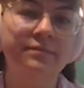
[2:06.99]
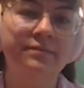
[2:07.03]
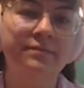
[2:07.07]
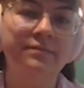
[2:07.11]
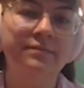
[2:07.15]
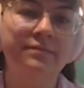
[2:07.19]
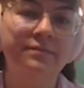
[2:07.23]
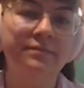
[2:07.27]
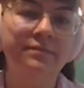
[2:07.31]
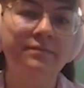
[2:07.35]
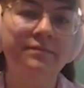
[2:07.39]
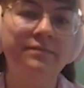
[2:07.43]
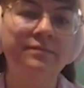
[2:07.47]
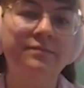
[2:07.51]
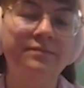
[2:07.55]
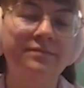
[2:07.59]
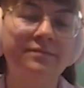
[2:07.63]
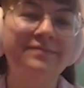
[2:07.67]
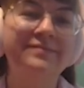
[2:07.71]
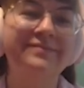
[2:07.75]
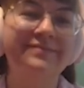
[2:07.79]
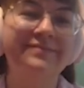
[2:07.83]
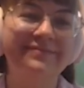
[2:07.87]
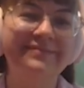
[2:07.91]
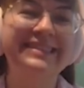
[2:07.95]

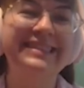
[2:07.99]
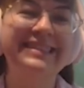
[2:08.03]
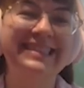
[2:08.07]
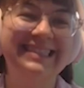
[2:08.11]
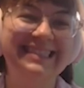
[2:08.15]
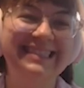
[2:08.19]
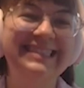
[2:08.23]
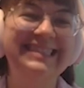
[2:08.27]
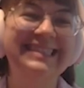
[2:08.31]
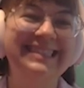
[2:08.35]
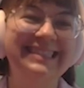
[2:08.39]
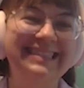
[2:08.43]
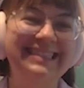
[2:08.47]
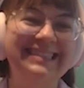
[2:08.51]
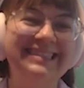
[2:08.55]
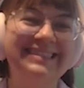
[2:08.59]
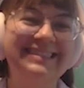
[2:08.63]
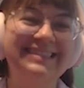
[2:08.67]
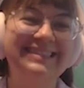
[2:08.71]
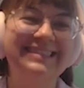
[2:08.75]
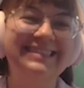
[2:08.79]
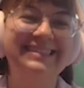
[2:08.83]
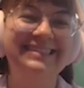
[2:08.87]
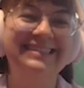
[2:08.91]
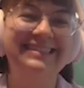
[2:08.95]

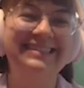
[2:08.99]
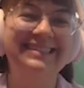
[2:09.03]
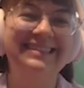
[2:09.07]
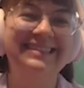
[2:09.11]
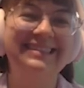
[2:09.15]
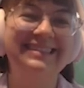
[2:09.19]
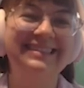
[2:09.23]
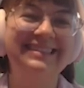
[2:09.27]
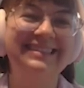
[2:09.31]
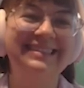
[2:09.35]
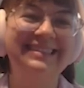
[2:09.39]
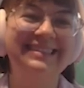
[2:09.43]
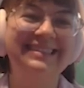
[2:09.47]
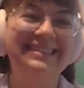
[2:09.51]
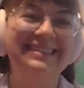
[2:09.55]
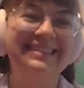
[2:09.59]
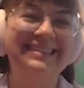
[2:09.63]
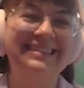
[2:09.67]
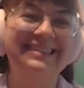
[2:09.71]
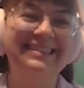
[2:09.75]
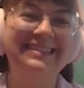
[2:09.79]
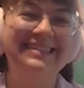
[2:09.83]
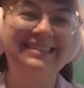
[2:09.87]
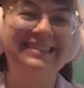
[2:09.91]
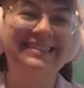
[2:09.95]

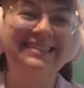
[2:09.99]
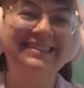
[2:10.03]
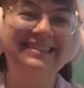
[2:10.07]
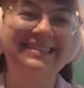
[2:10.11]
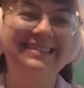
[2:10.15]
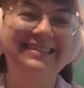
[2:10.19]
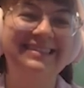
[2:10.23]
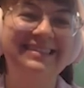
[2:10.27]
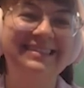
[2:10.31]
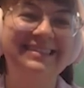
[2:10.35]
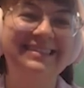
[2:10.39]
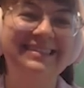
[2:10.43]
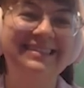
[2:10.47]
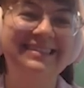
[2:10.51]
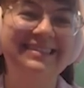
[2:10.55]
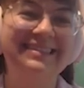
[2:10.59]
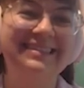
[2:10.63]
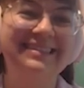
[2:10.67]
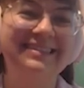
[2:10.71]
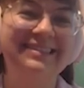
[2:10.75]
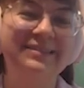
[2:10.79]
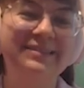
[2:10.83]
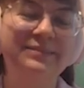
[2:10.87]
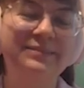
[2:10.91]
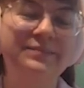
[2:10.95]

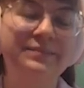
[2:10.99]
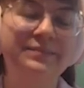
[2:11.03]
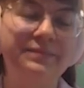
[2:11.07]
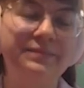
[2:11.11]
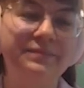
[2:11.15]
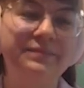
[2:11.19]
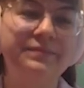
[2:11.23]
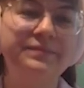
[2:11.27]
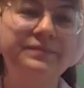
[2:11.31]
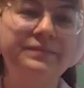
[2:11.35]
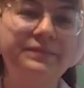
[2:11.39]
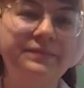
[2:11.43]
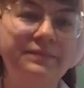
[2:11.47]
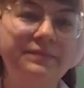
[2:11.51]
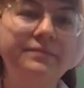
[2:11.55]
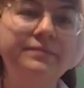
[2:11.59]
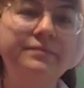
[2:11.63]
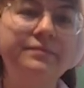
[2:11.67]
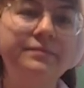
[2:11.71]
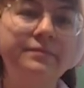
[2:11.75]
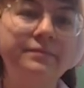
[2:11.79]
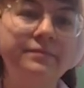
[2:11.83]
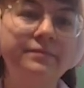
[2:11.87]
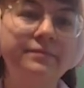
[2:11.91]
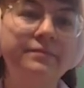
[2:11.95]

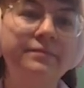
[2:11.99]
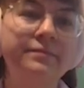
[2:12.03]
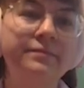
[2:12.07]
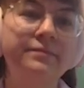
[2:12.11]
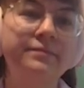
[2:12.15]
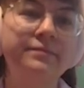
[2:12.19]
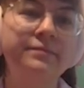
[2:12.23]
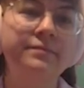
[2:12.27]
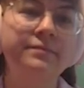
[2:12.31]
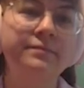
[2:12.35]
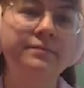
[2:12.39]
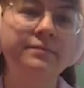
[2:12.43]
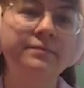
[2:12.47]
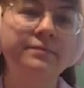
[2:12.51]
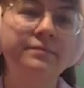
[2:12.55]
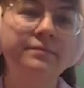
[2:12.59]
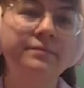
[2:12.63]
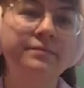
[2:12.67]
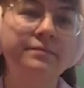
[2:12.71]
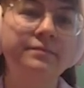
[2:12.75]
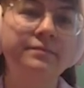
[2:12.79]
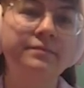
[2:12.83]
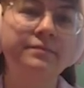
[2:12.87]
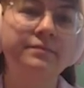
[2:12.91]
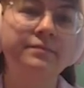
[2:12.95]

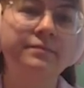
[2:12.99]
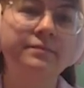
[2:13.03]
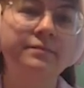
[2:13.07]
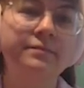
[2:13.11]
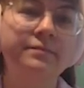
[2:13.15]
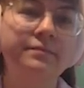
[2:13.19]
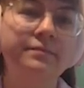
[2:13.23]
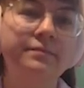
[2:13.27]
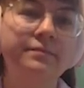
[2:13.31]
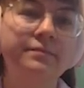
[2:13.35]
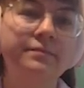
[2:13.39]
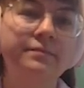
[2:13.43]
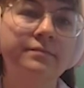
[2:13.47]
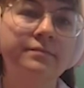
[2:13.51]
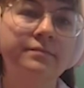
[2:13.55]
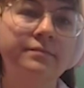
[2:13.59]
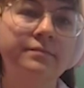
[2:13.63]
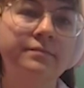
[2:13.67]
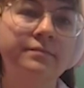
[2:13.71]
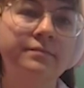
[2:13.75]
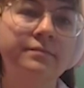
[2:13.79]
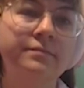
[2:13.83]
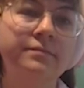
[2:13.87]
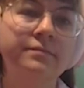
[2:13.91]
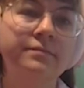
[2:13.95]

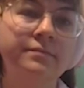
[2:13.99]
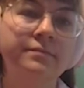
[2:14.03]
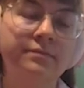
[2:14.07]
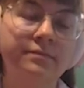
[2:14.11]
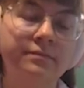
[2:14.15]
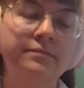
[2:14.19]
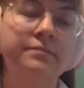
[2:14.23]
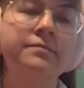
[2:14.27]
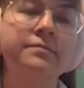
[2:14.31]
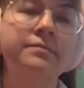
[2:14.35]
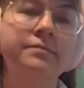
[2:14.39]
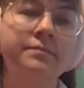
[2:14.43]
(silent)